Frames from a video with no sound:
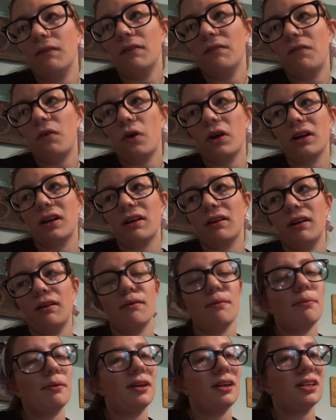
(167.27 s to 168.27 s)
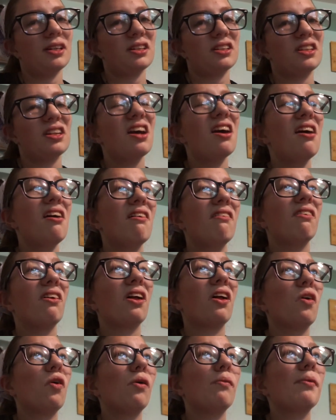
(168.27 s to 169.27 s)
and forest green would be just
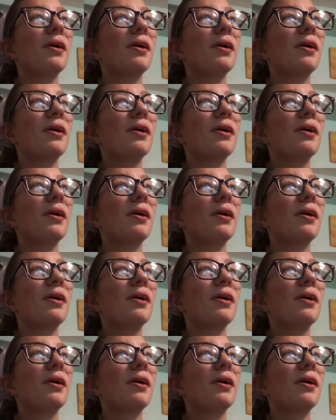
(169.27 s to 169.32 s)
really cool.